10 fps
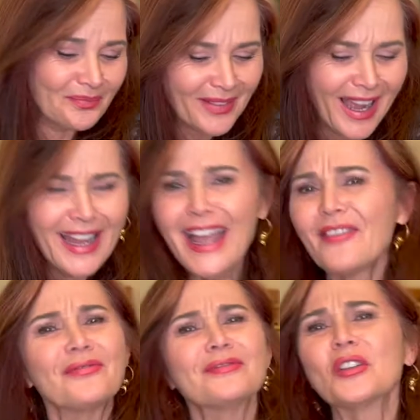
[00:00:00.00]
I have
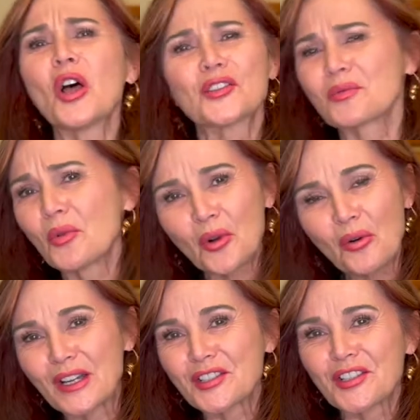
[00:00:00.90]
lots more
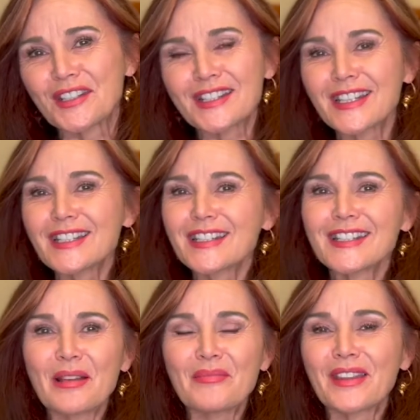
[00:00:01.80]
questions. This is
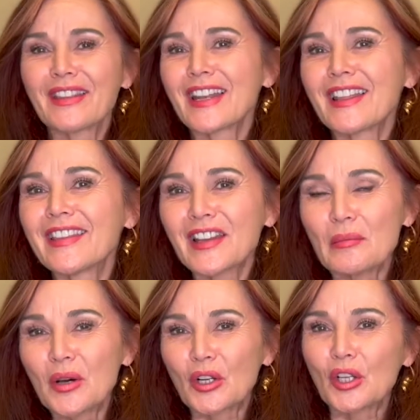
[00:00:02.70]
something that I think
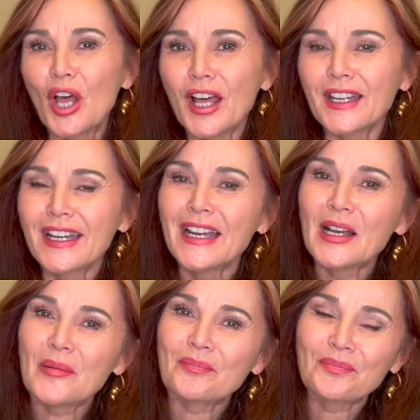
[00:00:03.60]
about a lot.
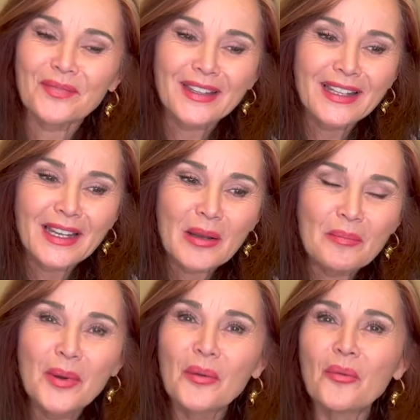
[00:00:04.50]

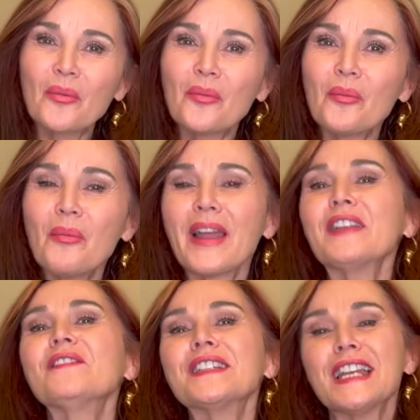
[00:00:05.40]
But my
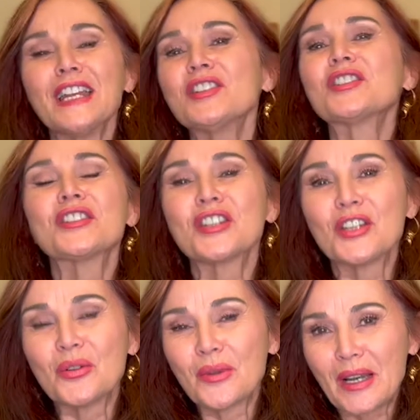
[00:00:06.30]
invitation to
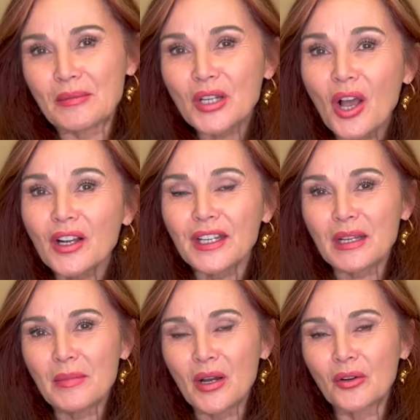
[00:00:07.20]
you when I'm talking
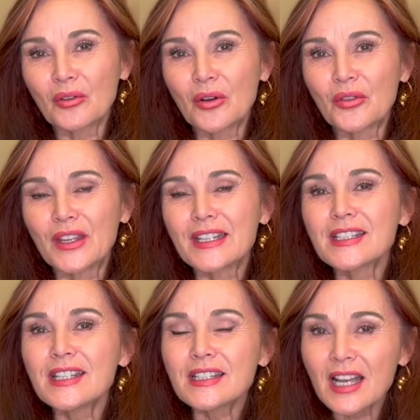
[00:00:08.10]
about growth is
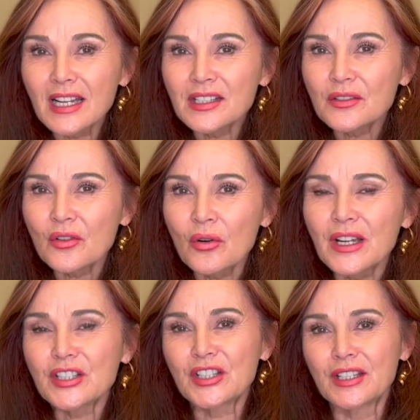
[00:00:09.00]
these kinds of
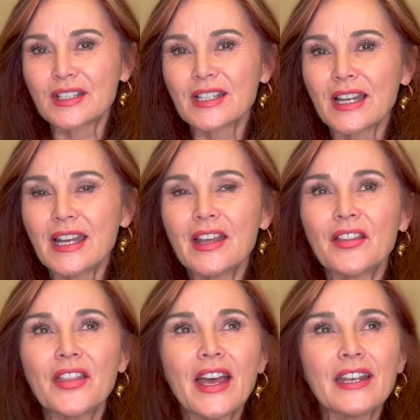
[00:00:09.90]
questions
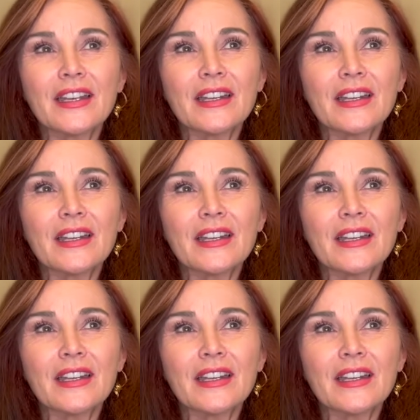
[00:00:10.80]
that